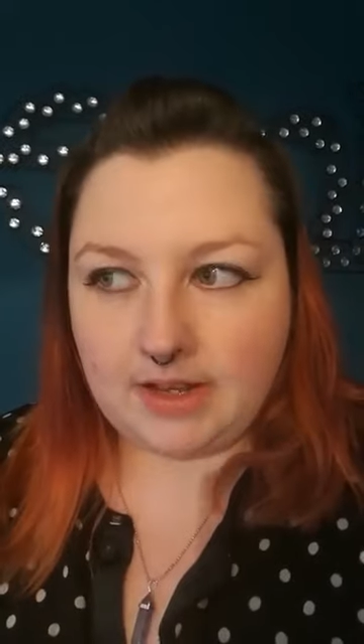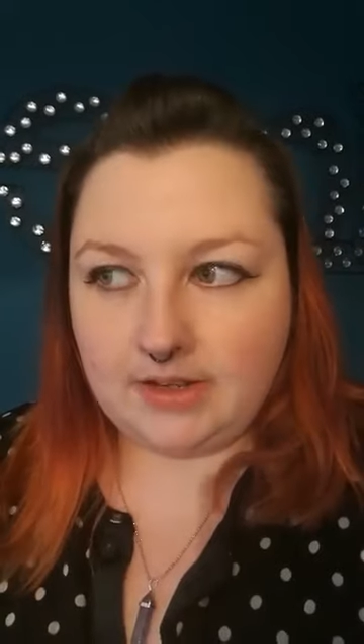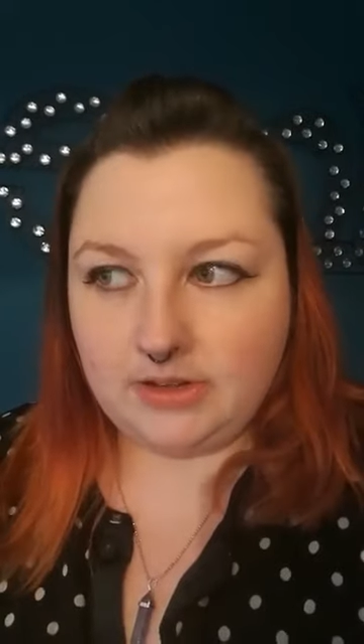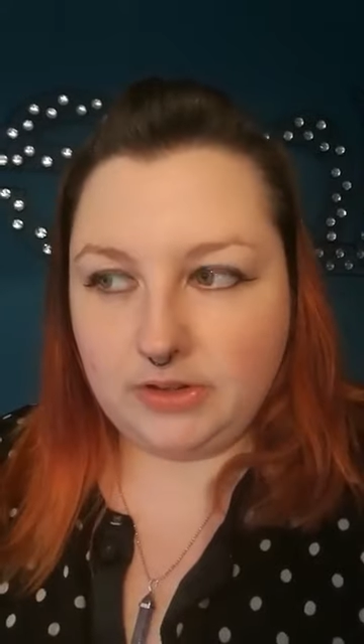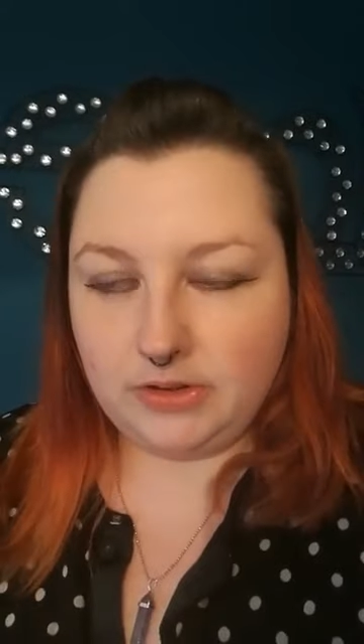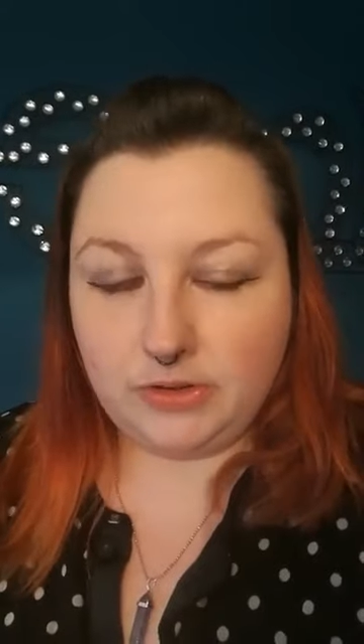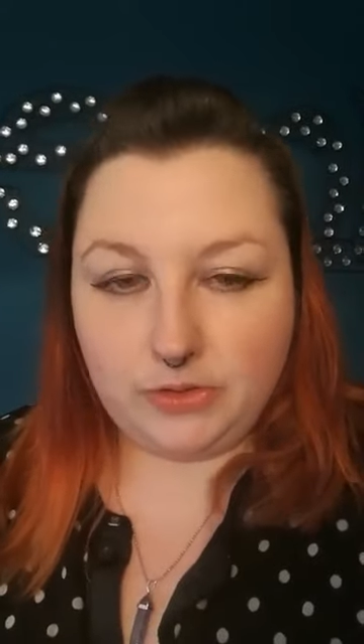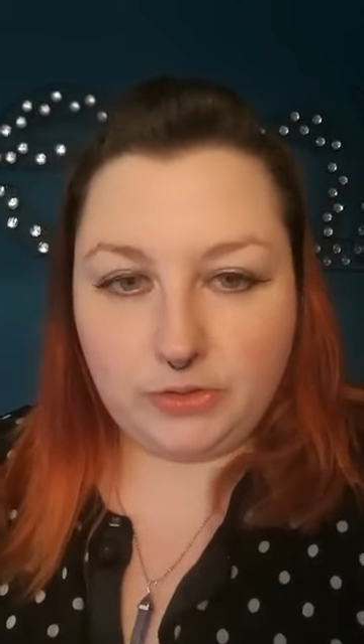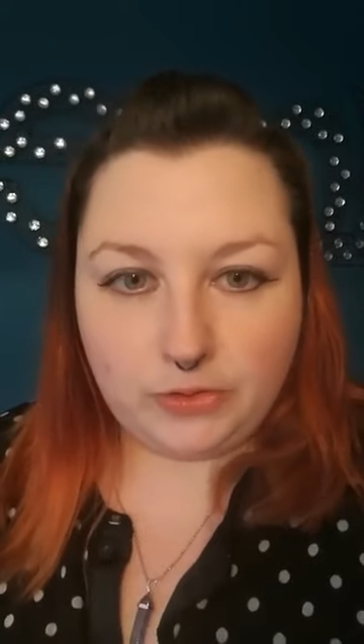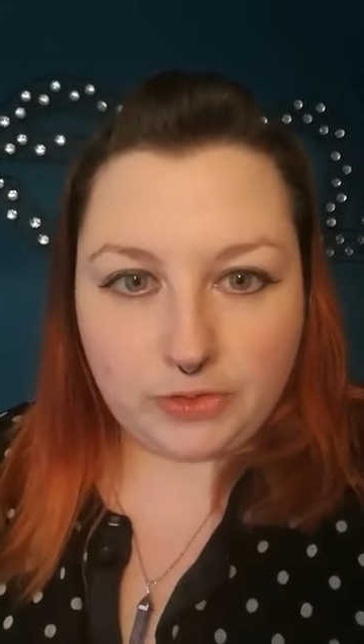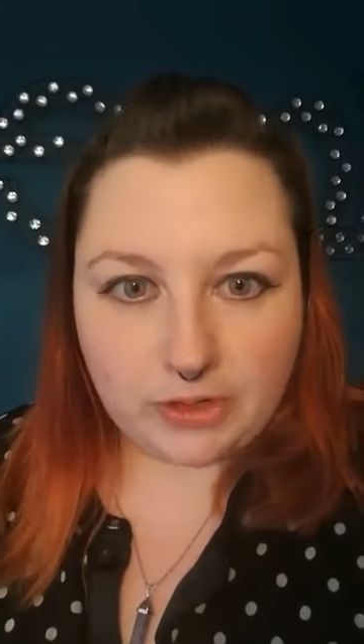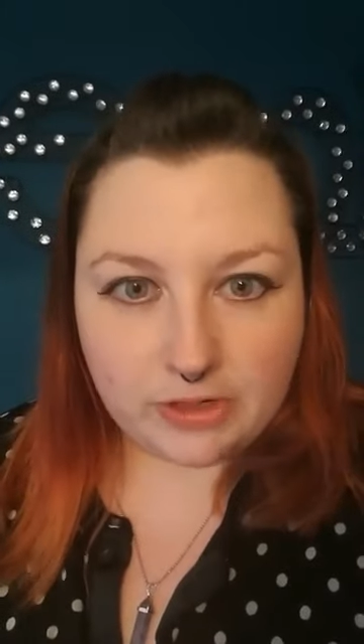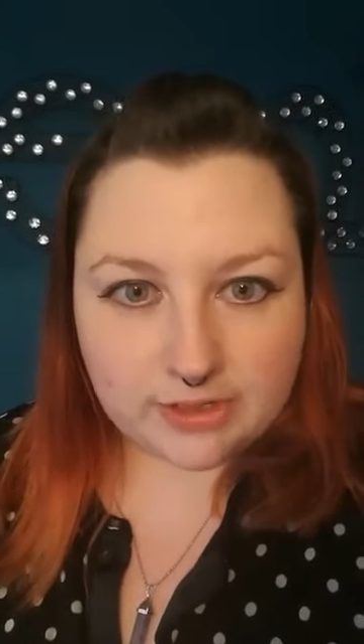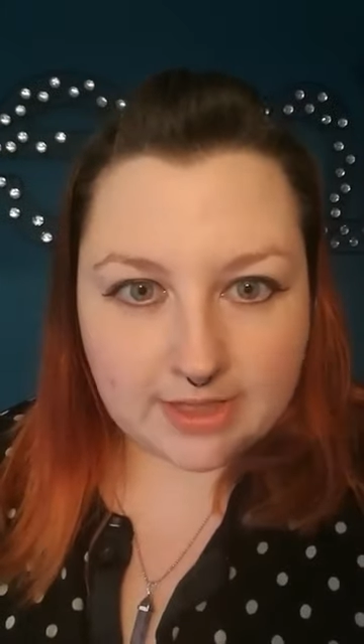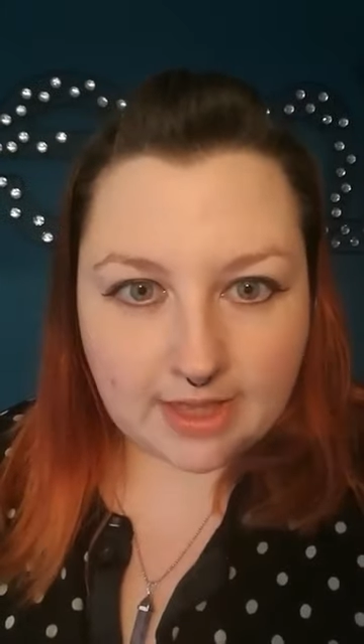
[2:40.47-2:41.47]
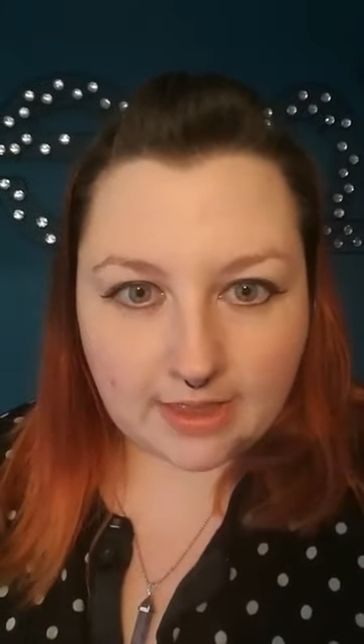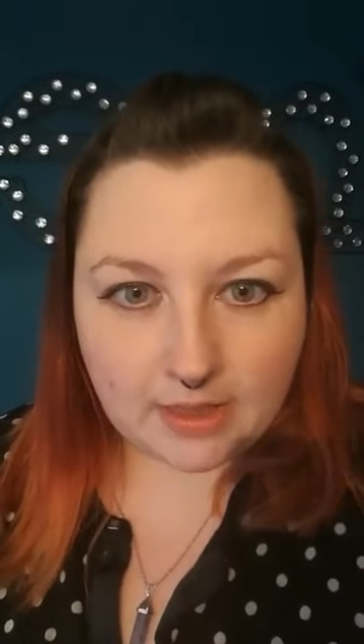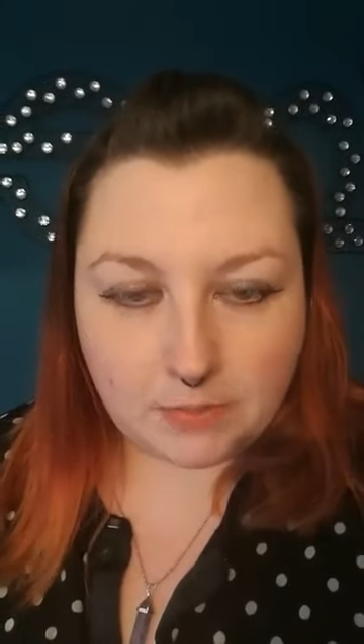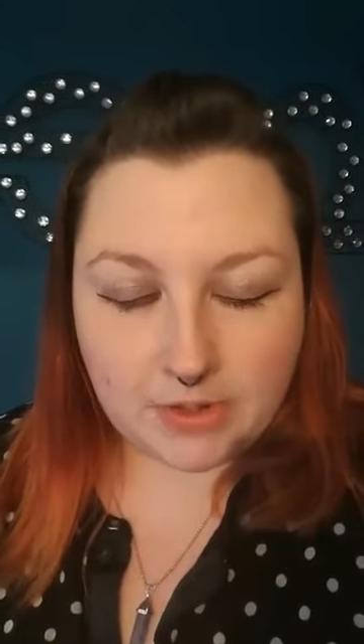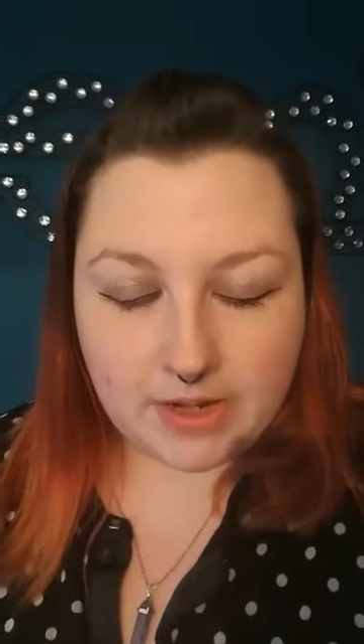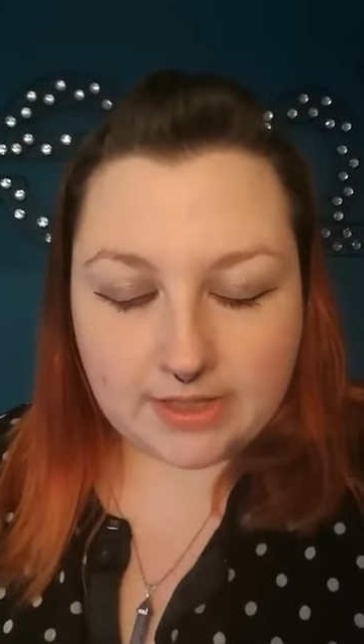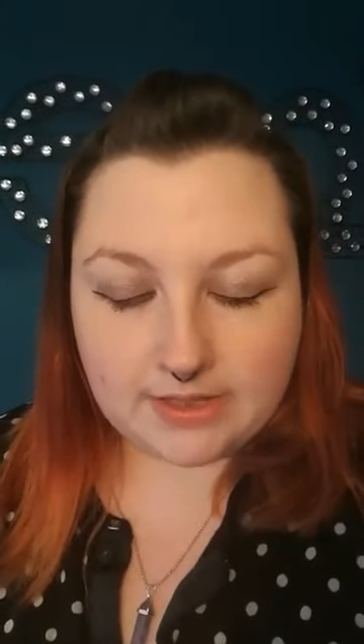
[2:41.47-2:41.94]
you're
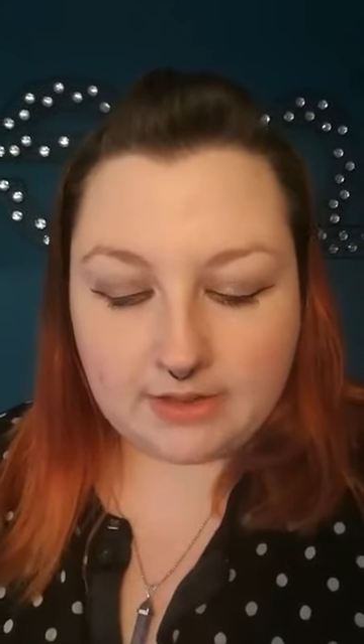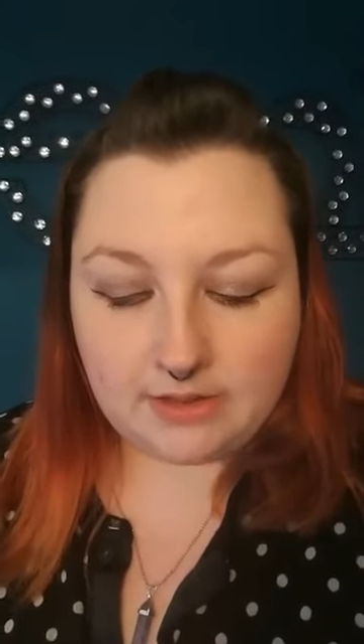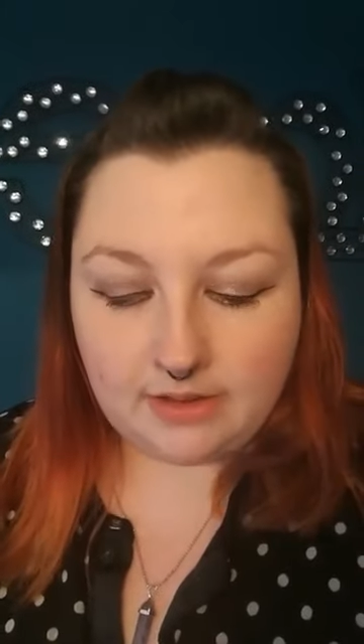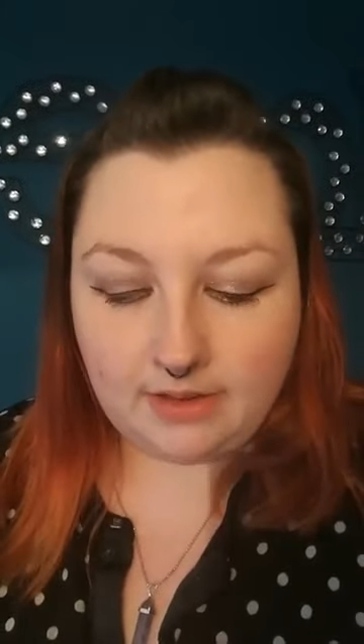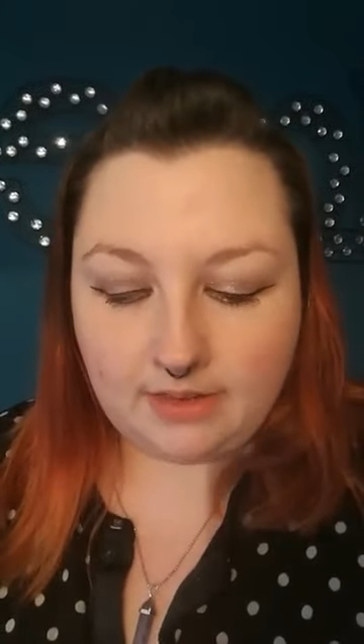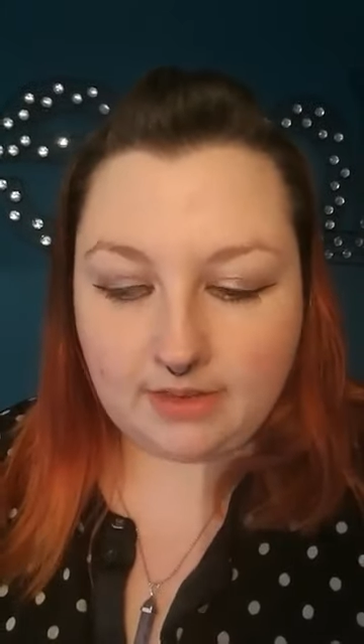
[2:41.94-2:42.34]
celebrating